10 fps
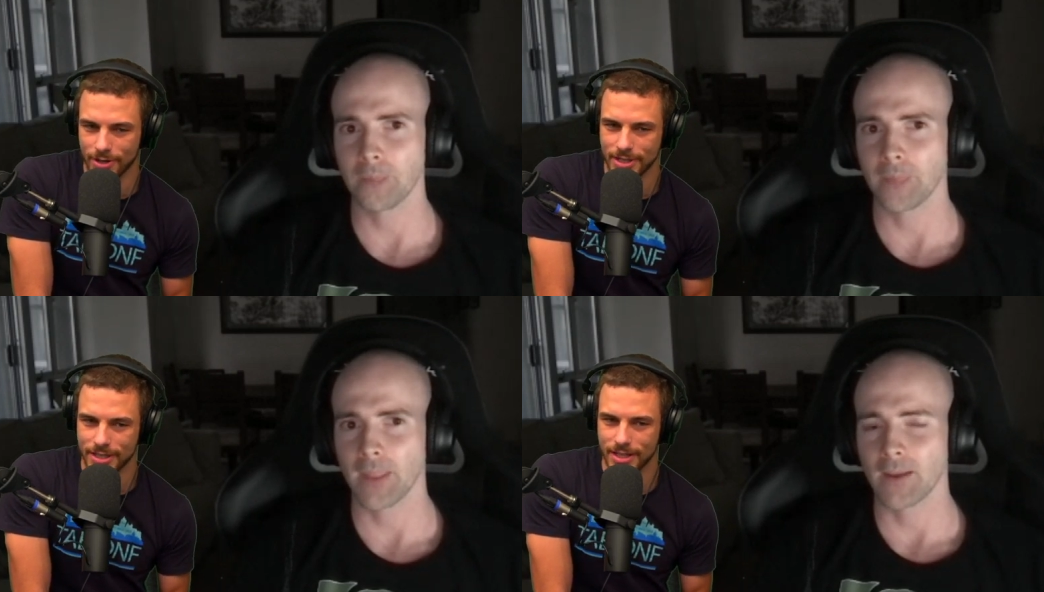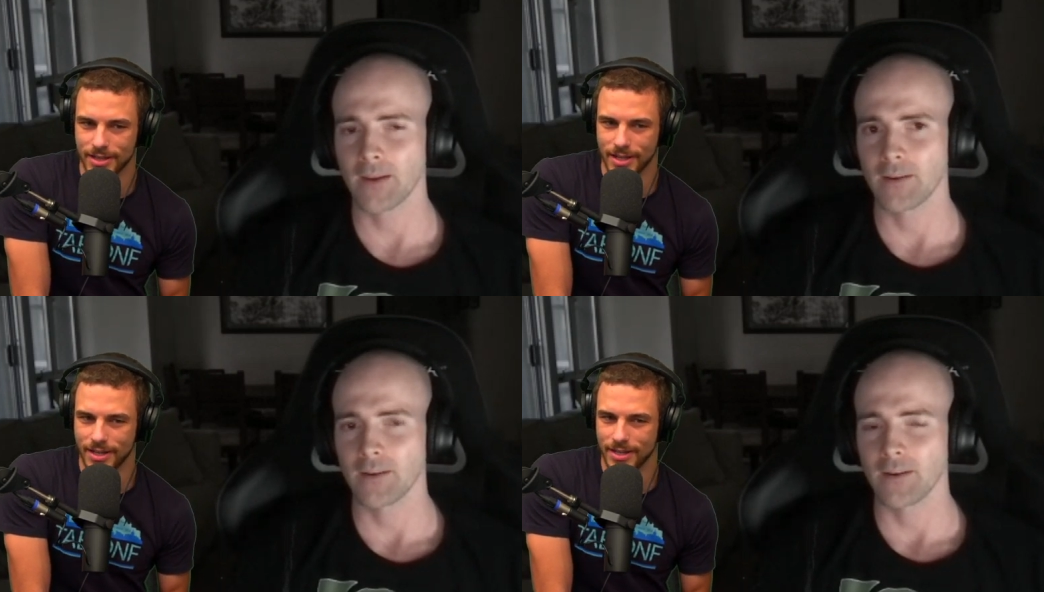Speaker 1: and then
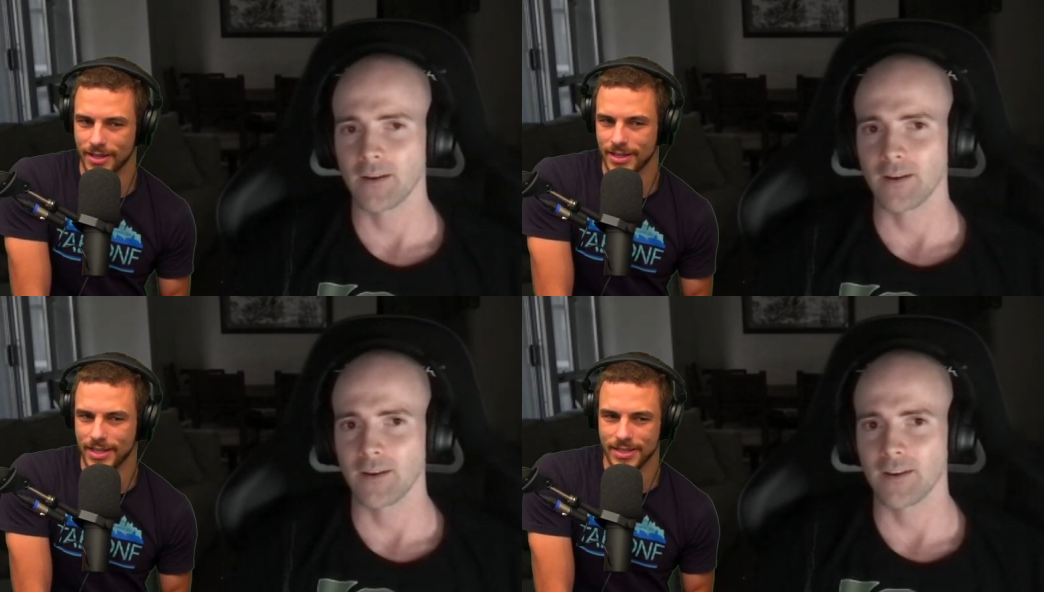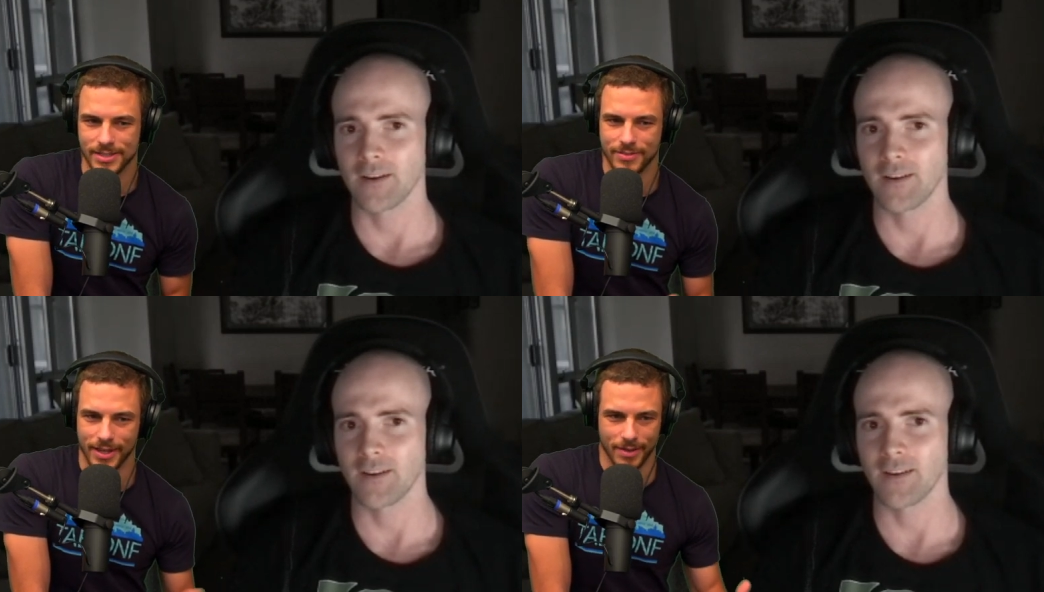like he hasn't even
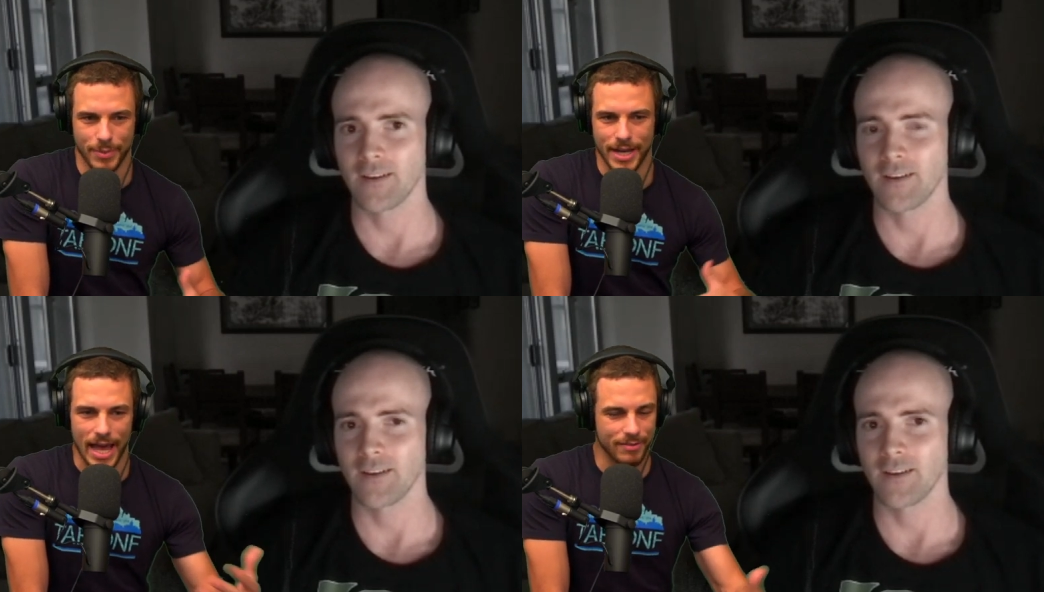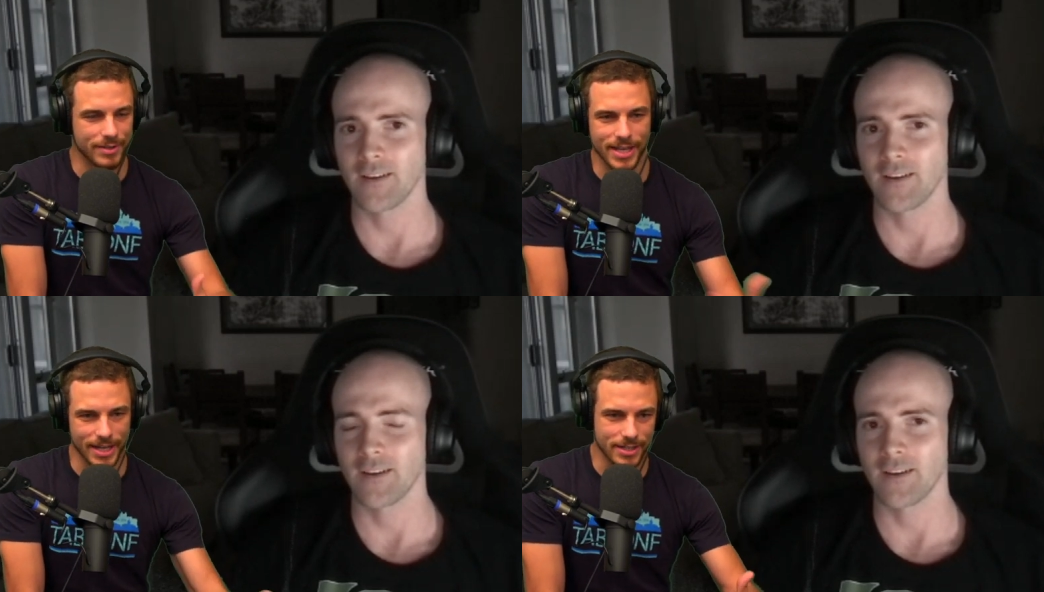like been
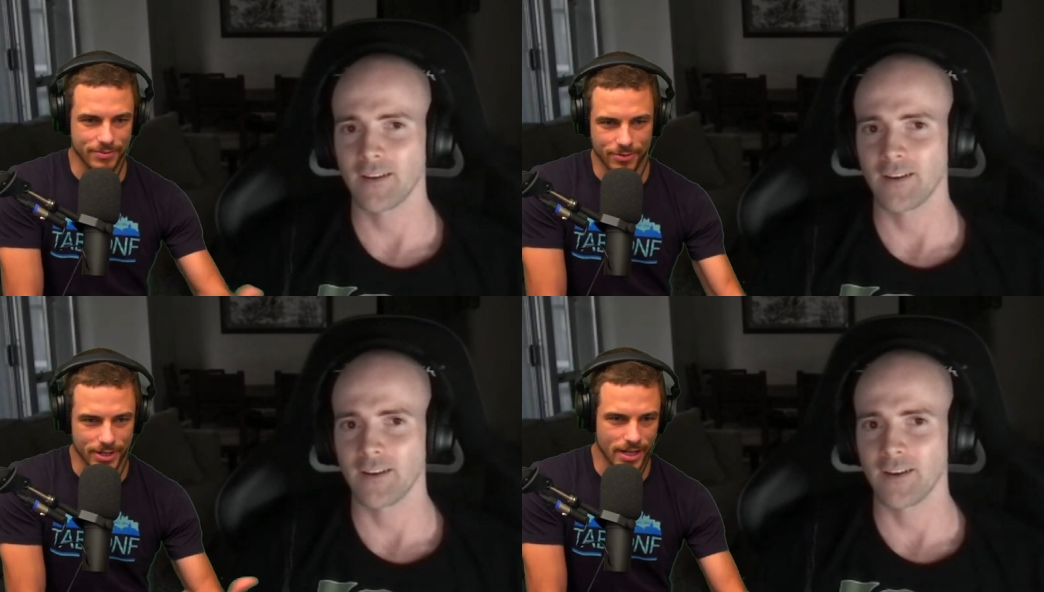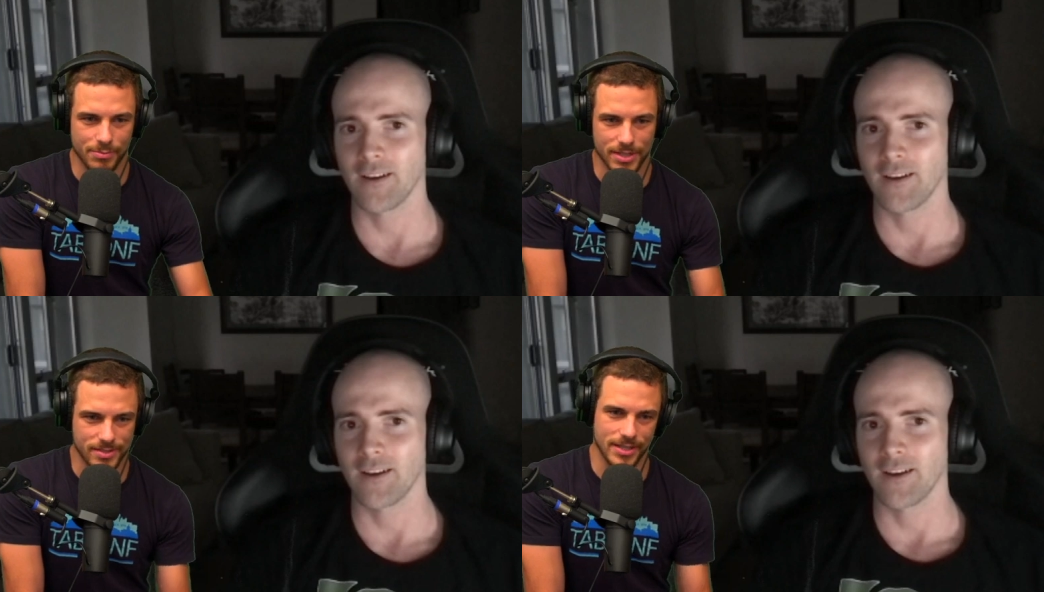advocating for it on
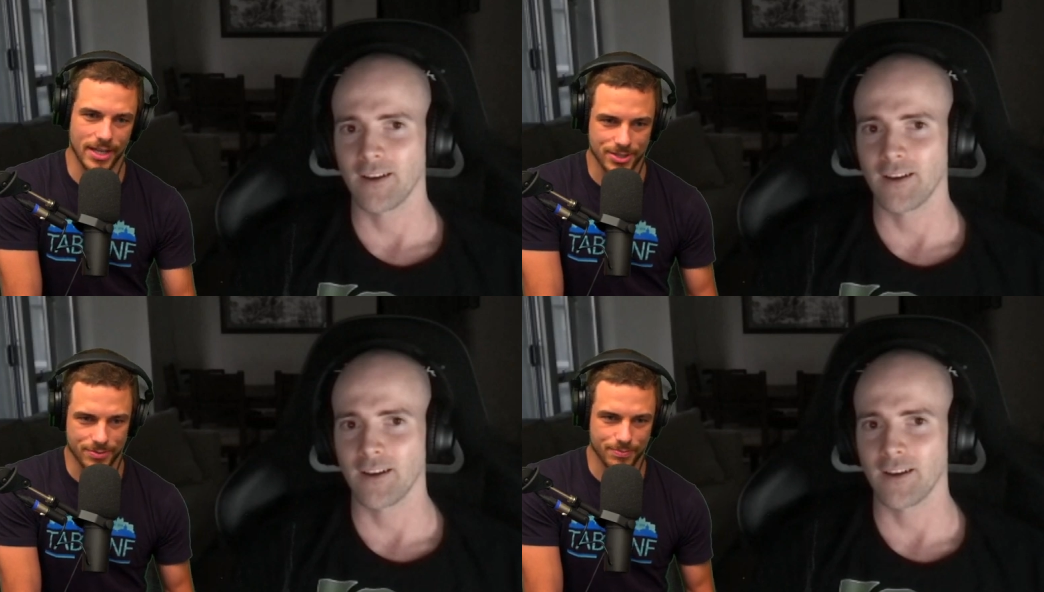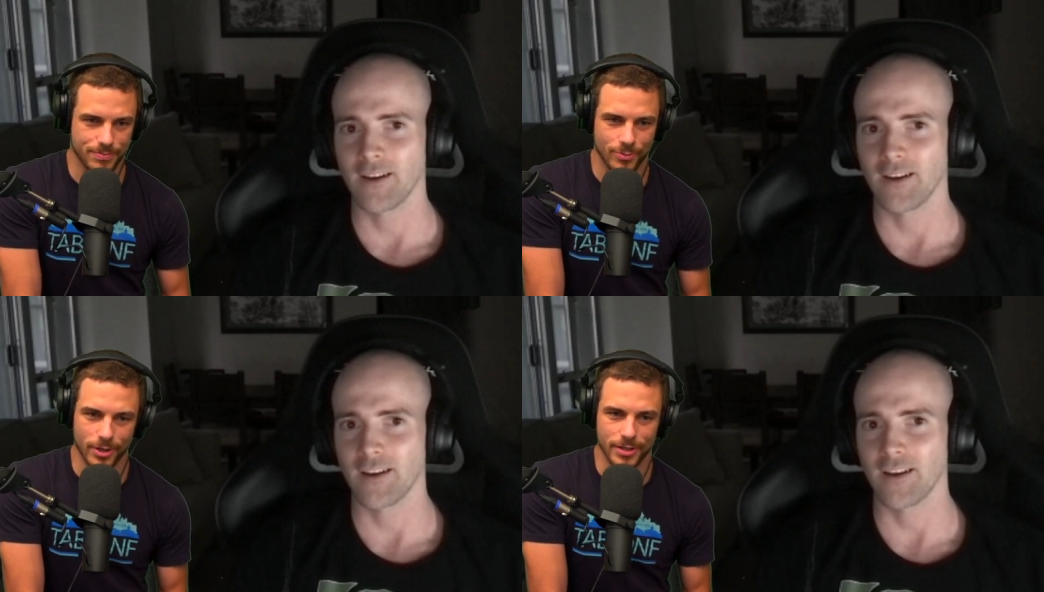BCH really.